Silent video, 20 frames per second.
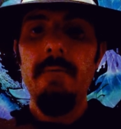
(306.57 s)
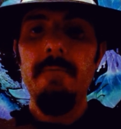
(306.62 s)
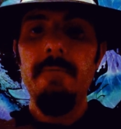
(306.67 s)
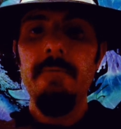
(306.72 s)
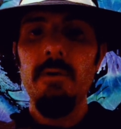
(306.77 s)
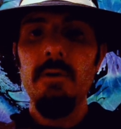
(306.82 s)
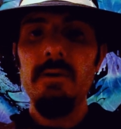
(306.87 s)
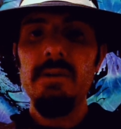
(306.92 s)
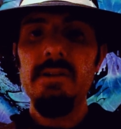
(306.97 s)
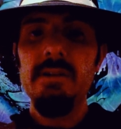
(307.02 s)

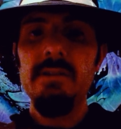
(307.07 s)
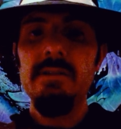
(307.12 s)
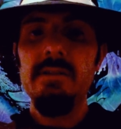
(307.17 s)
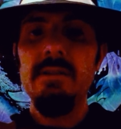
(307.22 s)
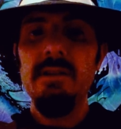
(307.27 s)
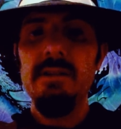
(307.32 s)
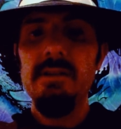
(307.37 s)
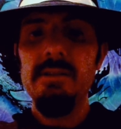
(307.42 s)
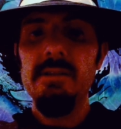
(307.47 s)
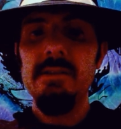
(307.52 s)
versus
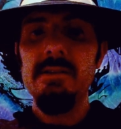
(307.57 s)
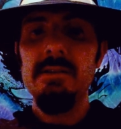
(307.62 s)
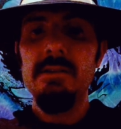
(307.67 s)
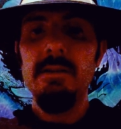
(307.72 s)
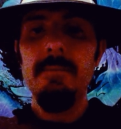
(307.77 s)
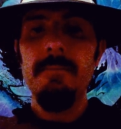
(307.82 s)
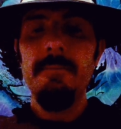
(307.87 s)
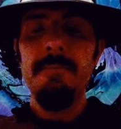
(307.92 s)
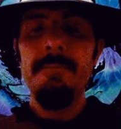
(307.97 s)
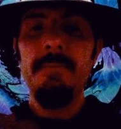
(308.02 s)
this
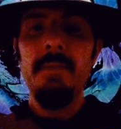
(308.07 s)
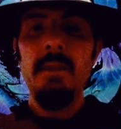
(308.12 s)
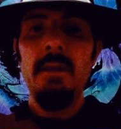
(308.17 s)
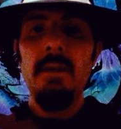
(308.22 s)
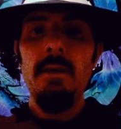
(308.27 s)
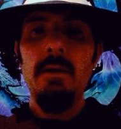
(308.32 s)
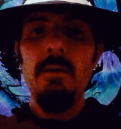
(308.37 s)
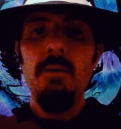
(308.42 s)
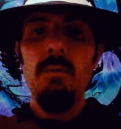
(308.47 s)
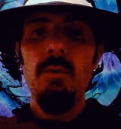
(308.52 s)
system
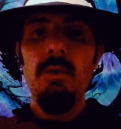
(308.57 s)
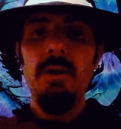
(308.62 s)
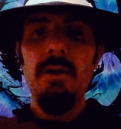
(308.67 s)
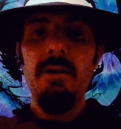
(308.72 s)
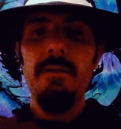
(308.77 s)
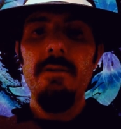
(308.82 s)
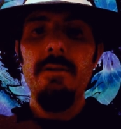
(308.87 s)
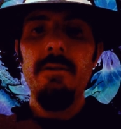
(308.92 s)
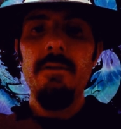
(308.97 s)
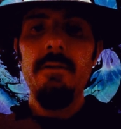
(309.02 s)

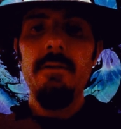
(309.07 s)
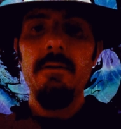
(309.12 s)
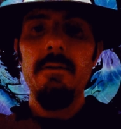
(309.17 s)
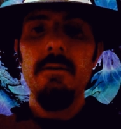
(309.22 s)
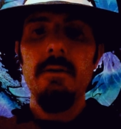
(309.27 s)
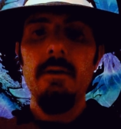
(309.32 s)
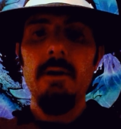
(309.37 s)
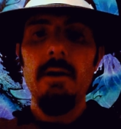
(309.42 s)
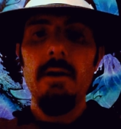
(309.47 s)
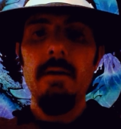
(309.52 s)
with
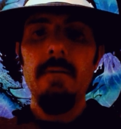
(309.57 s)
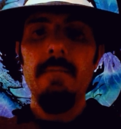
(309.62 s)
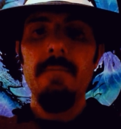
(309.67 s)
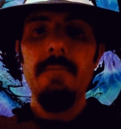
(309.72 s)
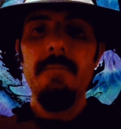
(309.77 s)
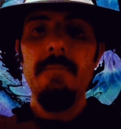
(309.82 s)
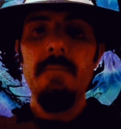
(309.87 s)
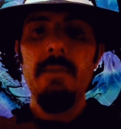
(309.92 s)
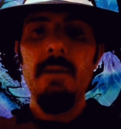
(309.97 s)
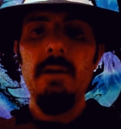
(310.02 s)

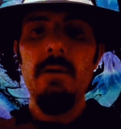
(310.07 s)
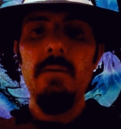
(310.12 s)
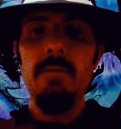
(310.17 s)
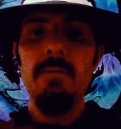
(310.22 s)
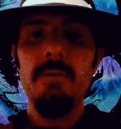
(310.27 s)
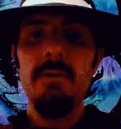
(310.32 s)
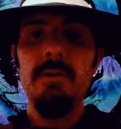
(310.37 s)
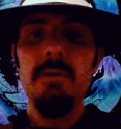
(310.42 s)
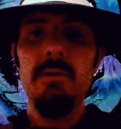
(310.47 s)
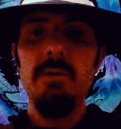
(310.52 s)

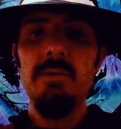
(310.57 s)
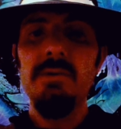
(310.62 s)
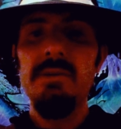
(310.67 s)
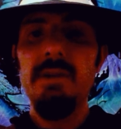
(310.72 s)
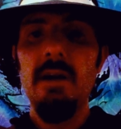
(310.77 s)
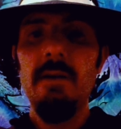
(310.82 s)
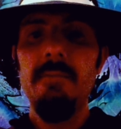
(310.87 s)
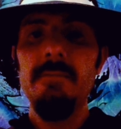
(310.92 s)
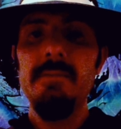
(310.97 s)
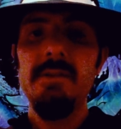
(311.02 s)
the 2
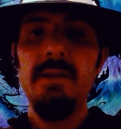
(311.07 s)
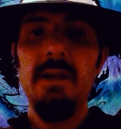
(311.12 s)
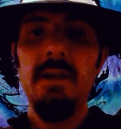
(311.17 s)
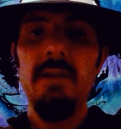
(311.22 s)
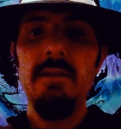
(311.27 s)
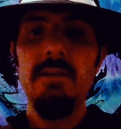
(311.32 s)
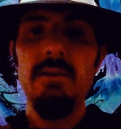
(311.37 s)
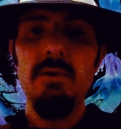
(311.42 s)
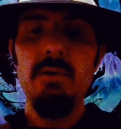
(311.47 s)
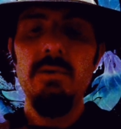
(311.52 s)
subs
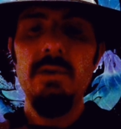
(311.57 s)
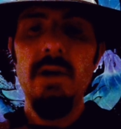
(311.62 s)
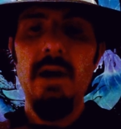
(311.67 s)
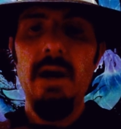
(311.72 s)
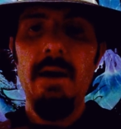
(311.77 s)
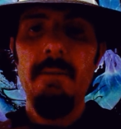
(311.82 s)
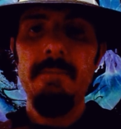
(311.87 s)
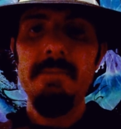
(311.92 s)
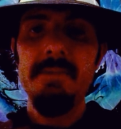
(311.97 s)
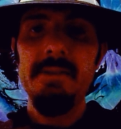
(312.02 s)
and the 2
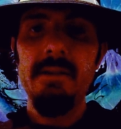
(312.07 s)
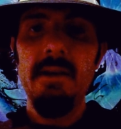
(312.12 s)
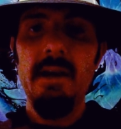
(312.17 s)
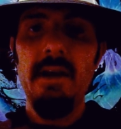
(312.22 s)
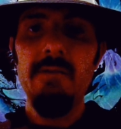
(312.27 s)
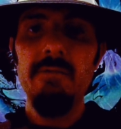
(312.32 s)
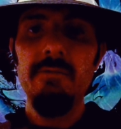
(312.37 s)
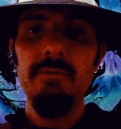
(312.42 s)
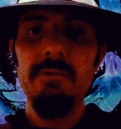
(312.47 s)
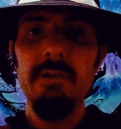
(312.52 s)
tops.
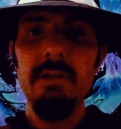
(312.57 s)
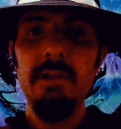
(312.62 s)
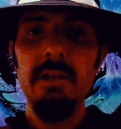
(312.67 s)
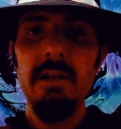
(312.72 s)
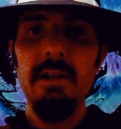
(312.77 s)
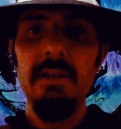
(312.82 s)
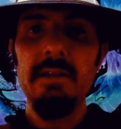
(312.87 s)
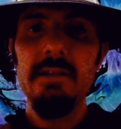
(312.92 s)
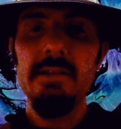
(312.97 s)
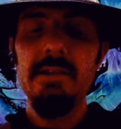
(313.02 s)
I'd really
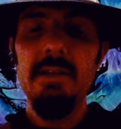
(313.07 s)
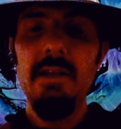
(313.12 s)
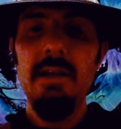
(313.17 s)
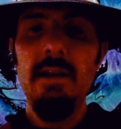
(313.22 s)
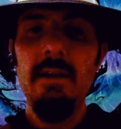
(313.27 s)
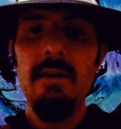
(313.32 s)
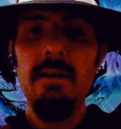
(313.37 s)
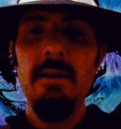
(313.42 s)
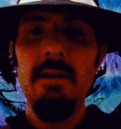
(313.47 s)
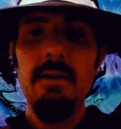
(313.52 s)
like to
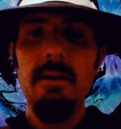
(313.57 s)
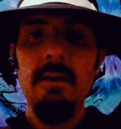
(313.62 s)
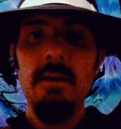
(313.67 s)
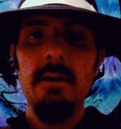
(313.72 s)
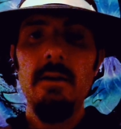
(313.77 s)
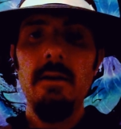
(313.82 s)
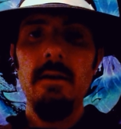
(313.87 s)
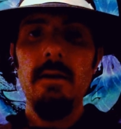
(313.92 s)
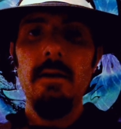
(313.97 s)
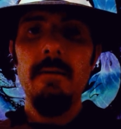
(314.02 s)
see
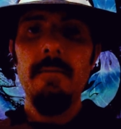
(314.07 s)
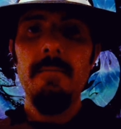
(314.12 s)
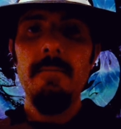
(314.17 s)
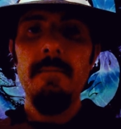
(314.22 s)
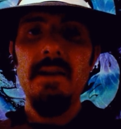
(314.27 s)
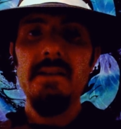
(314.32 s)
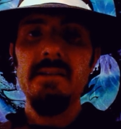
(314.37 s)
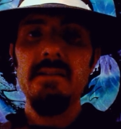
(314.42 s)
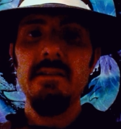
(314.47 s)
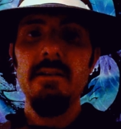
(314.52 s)

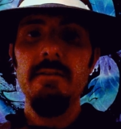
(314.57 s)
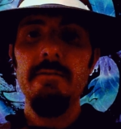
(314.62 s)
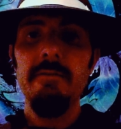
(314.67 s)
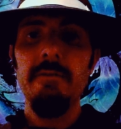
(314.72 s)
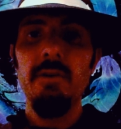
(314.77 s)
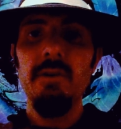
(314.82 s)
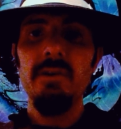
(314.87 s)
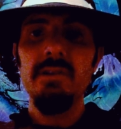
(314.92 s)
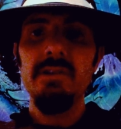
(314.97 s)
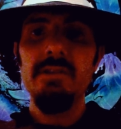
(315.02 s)
basically a
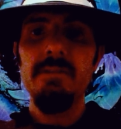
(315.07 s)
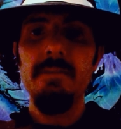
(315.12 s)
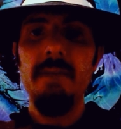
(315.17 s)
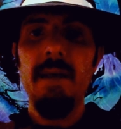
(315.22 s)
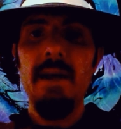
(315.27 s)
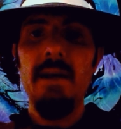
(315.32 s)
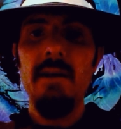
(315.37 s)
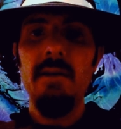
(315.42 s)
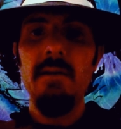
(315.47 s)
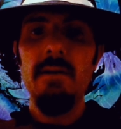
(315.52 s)
versus
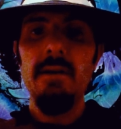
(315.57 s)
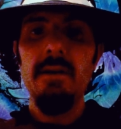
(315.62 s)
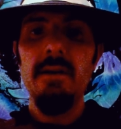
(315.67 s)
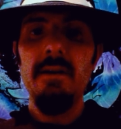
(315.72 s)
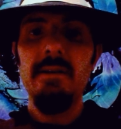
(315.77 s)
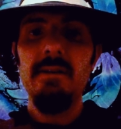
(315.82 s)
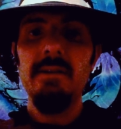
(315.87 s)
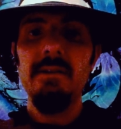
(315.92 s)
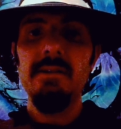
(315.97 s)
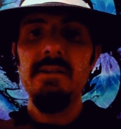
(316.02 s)
battle
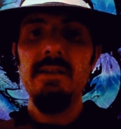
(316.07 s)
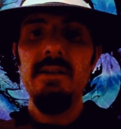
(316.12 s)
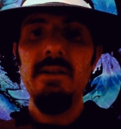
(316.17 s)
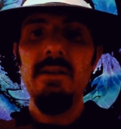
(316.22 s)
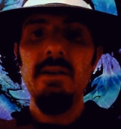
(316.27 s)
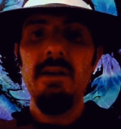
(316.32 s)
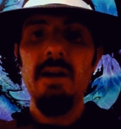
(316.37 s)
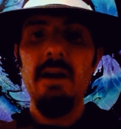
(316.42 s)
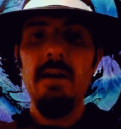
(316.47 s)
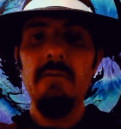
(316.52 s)
to see
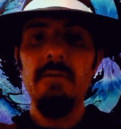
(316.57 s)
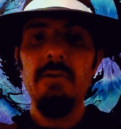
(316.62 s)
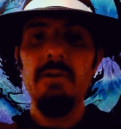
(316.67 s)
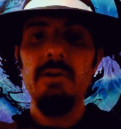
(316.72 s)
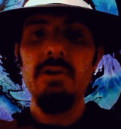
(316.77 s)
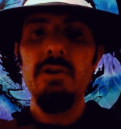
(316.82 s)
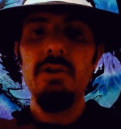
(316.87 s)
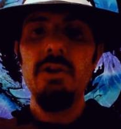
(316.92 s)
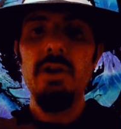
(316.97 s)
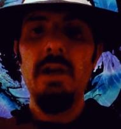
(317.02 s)
the
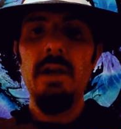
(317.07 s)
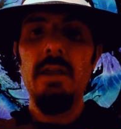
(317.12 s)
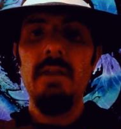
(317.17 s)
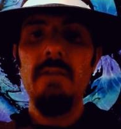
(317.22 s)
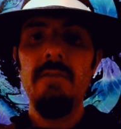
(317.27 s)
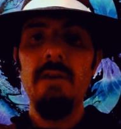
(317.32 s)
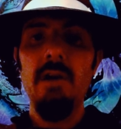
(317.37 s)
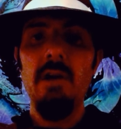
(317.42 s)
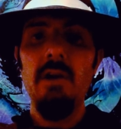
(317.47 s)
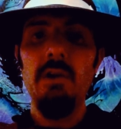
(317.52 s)
coverage and the
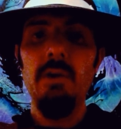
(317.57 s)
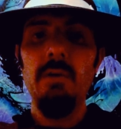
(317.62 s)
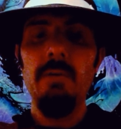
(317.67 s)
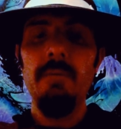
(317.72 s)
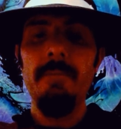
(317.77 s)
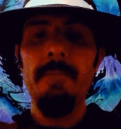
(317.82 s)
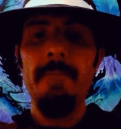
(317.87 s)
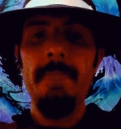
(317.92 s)
volume.